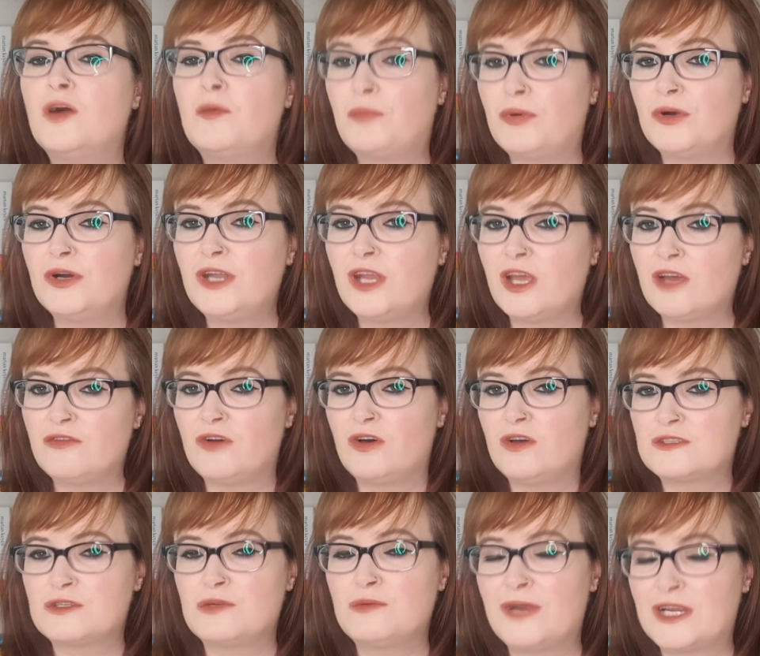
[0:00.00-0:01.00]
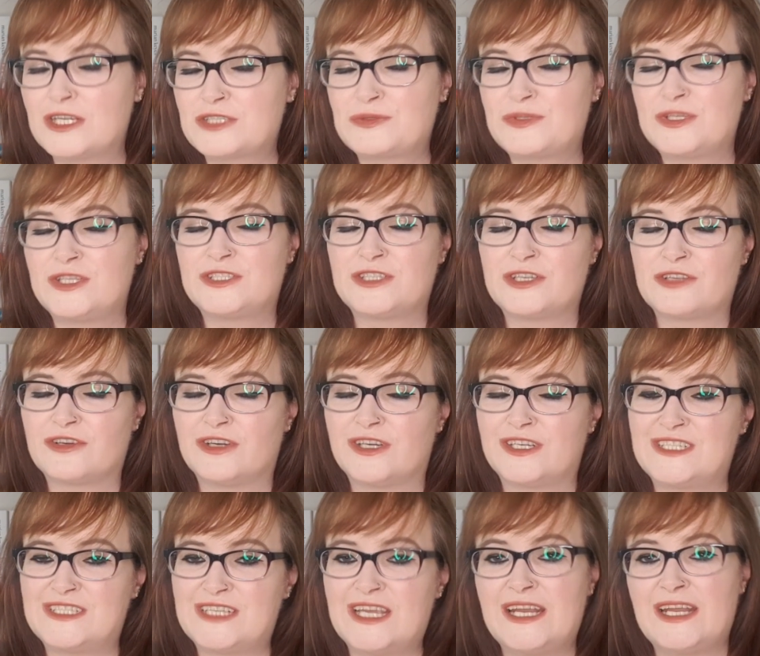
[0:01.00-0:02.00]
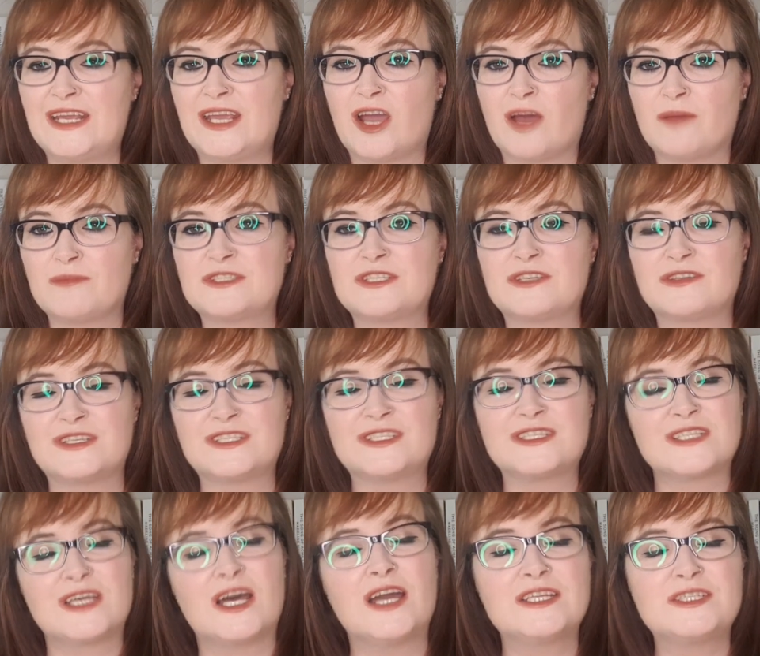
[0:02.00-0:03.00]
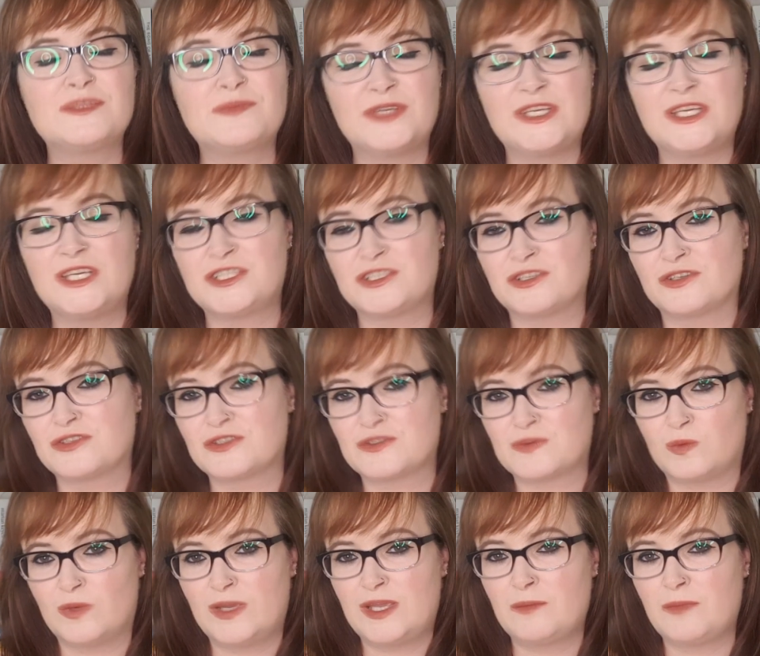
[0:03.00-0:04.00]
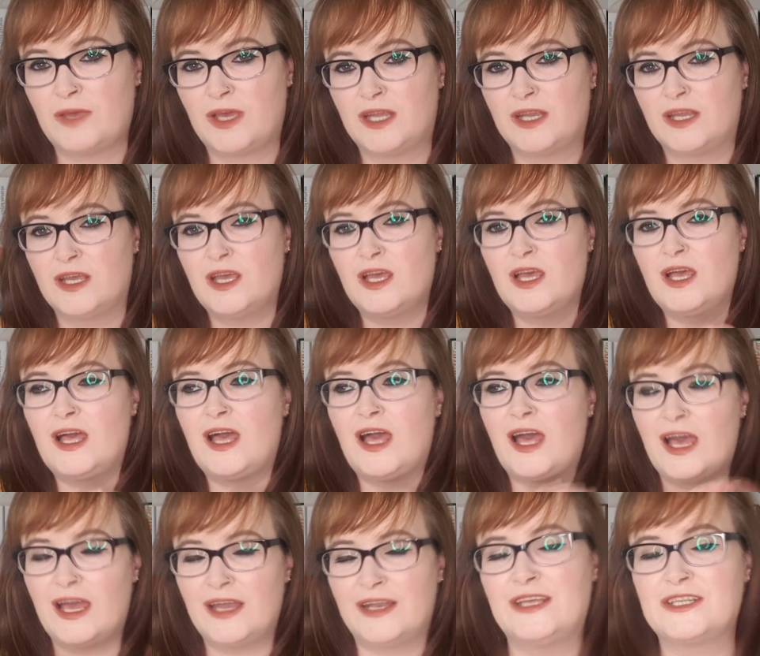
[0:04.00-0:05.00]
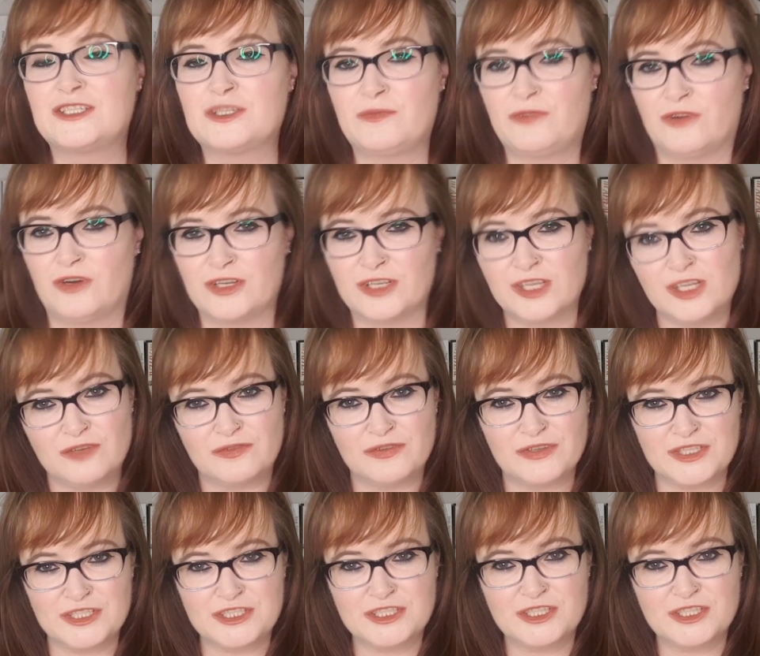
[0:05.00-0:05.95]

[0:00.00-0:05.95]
but have also matched with each other on a dating app, so they decide to be each other's wingmen and end up falling in love with each